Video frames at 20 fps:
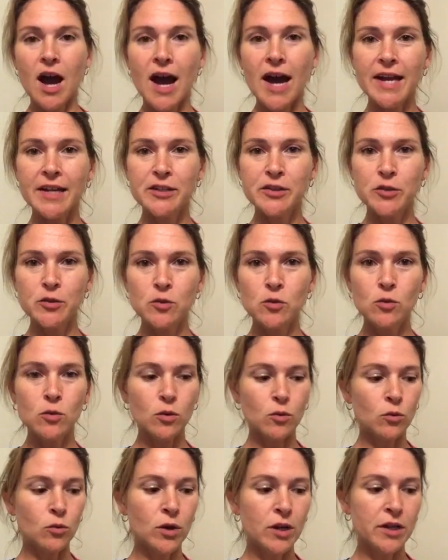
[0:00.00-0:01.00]
I do
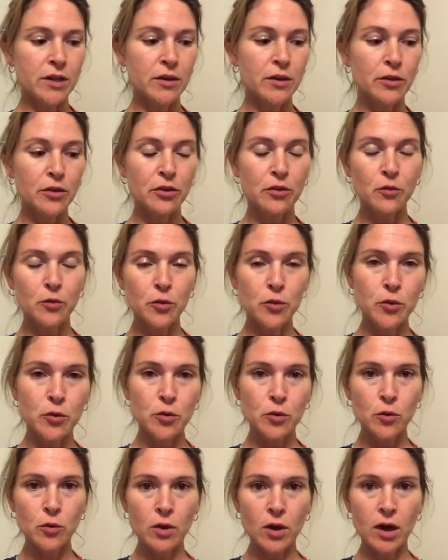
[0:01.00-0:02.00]
run
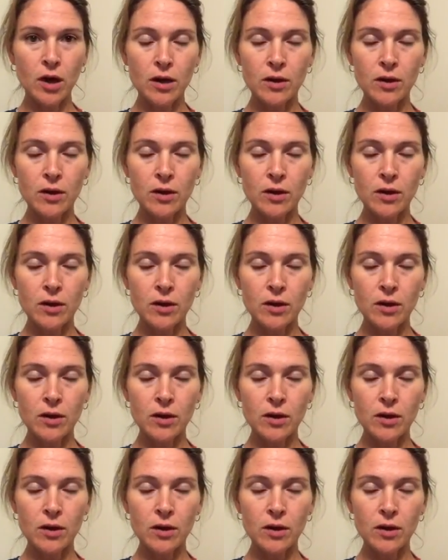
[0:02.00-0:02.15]
through